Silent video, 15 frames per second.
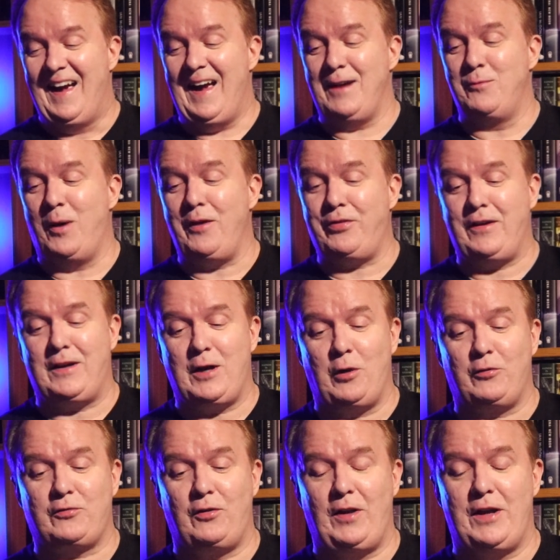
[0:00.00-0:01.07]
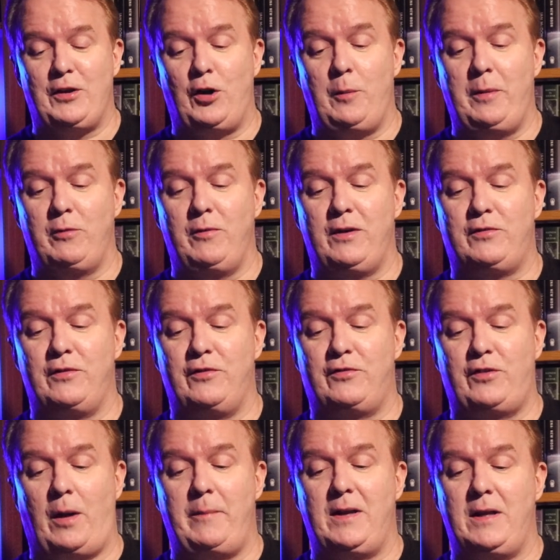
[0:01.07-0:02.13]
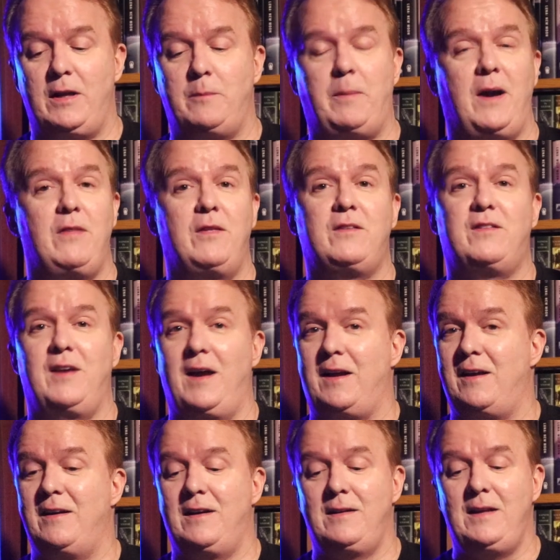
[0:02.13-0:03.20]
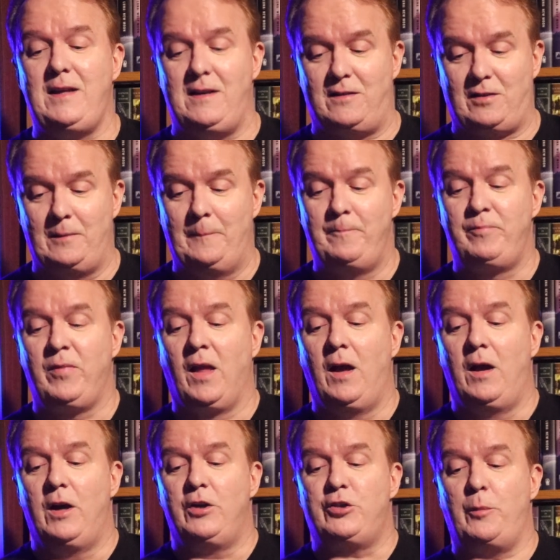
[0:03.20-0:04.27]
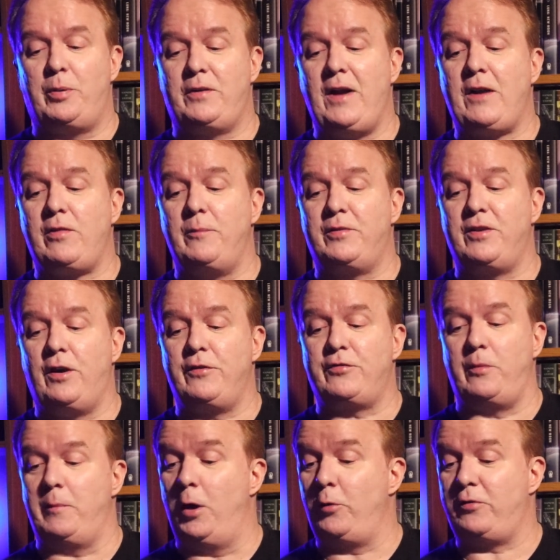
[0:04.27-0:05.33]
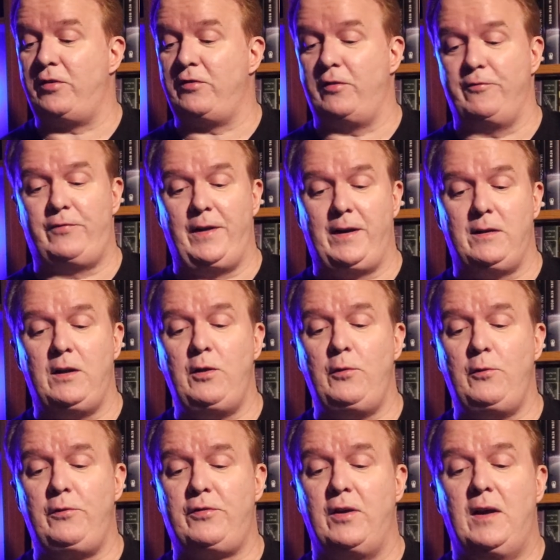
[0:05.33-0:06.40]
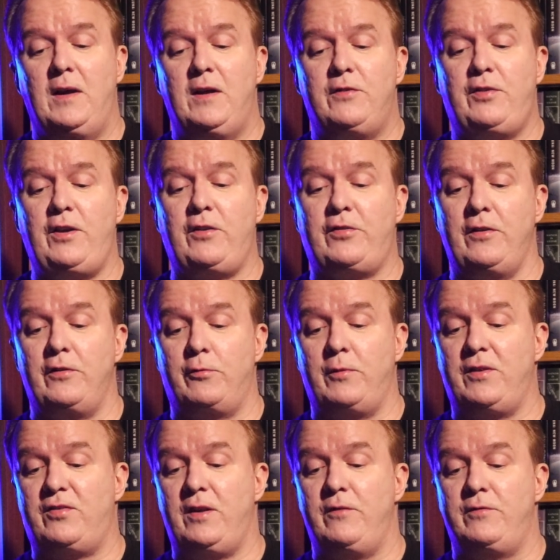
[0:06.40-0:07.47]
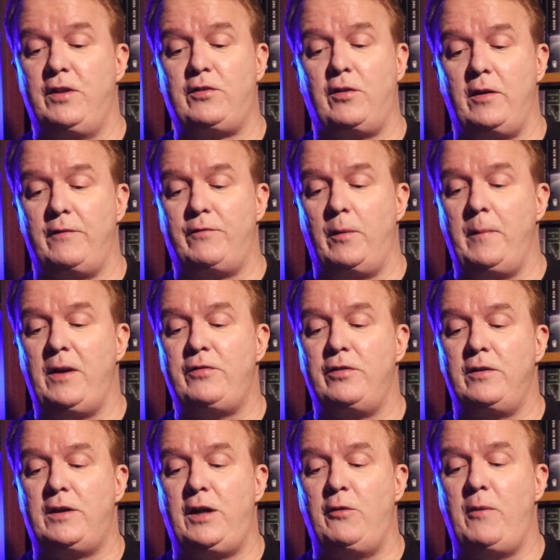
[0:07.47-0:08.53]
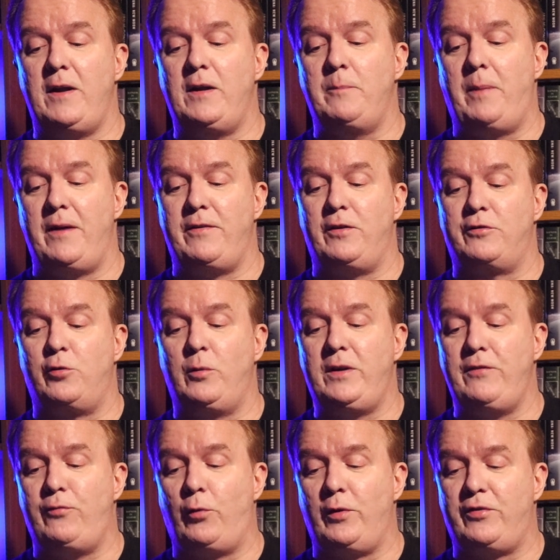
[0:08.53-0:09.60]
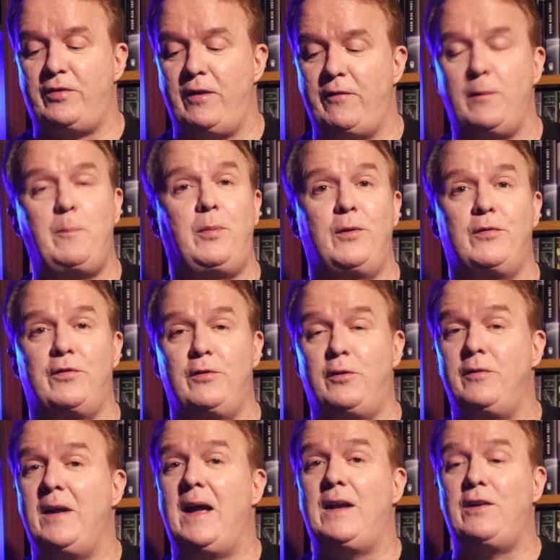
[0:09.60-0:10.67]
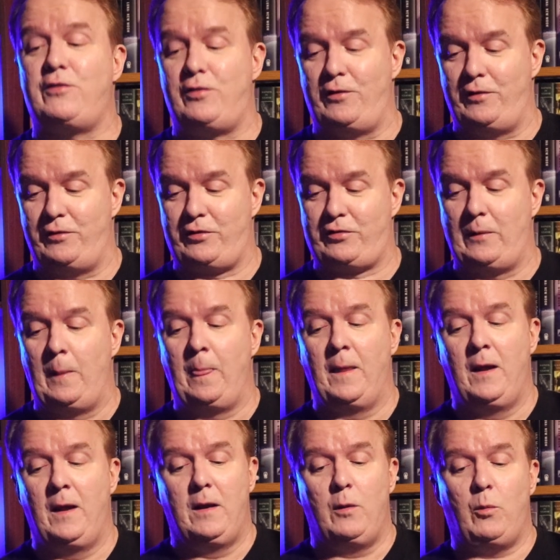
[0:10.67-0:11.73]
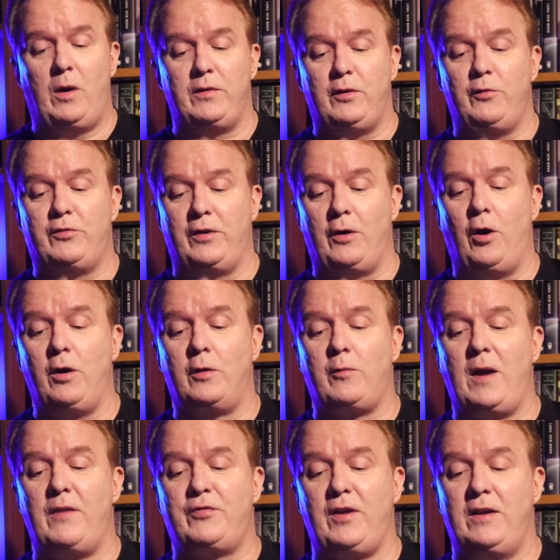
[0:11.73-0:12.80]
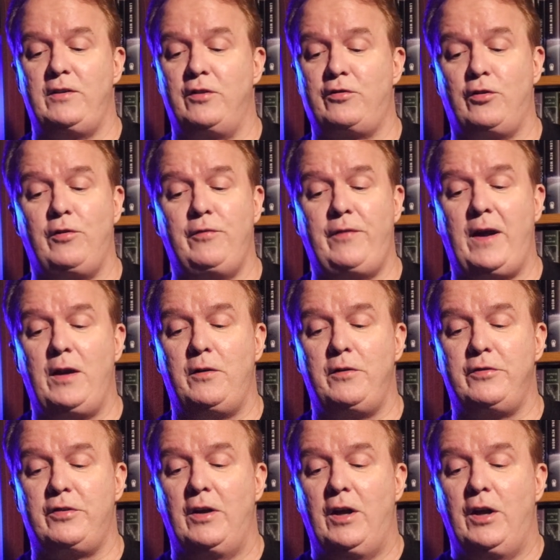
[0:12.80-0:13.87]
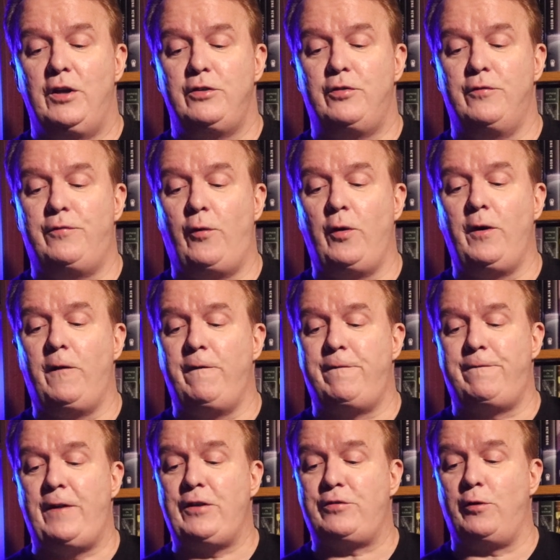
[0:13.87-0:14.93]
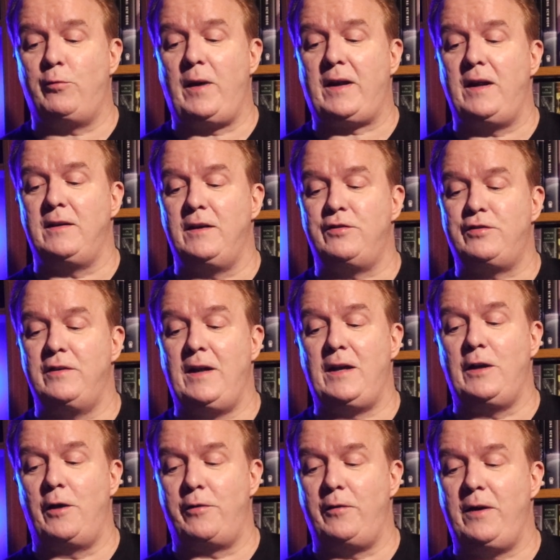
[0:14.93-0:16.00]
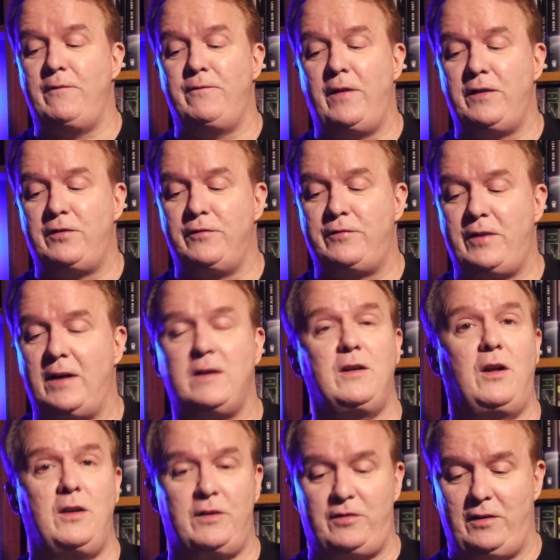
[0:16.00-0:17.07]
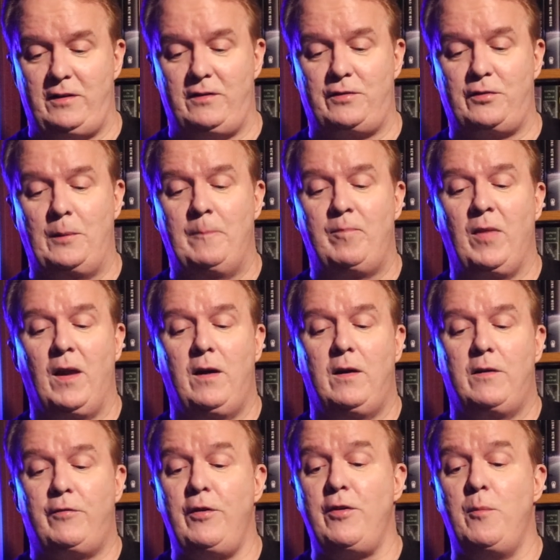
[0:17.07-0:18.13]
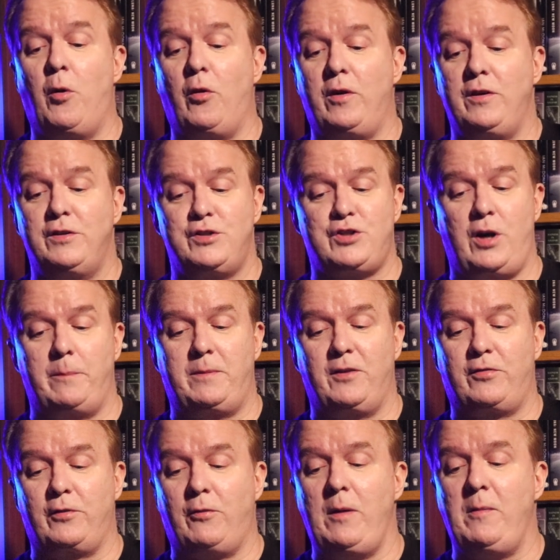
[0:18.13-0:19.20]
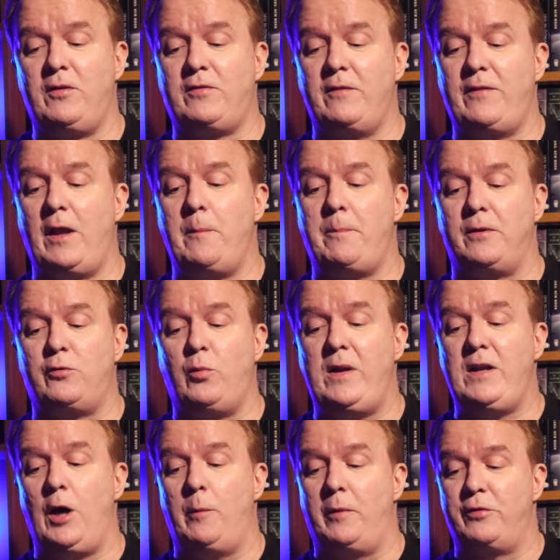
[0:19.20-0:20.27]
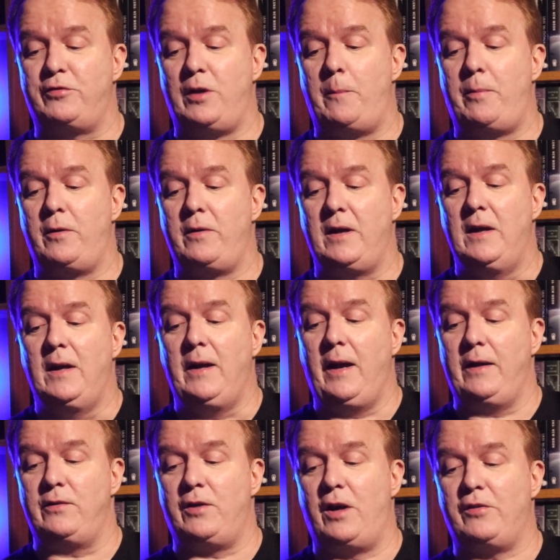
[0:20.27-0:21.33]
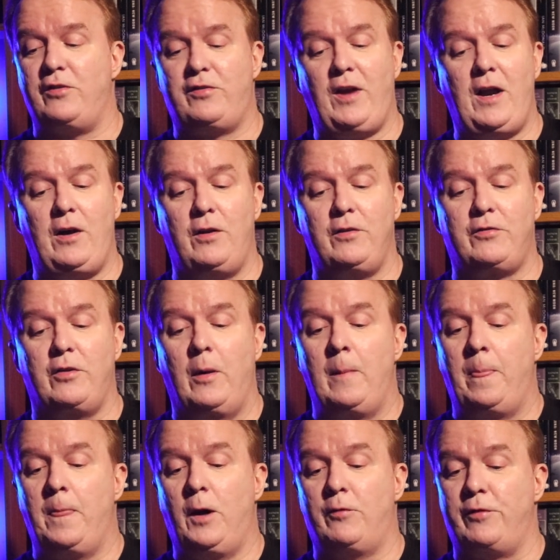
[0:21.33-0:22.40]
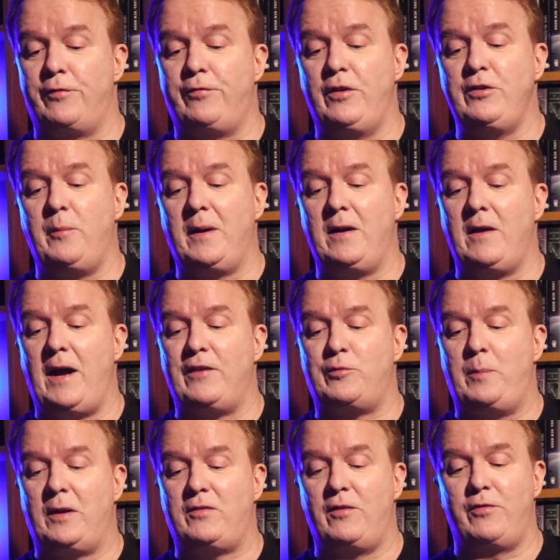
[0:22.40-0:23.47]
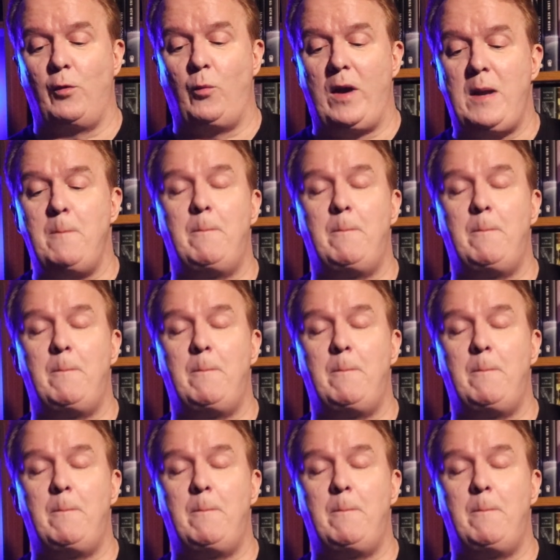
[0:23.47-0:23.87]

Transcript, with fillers: and wealthy coastal and urban regions dominated by the tech elite. To protect themselves from hoaxes and fake news, citizens receive digital information curated by their twenty-four seven personal editors, while using holographs and digital veils to foil facial recognition and other invasive technologies. Furthermore, sharp disagreements develop between Elmo Shepard and Dodge's heirs over fundamental aspects of the way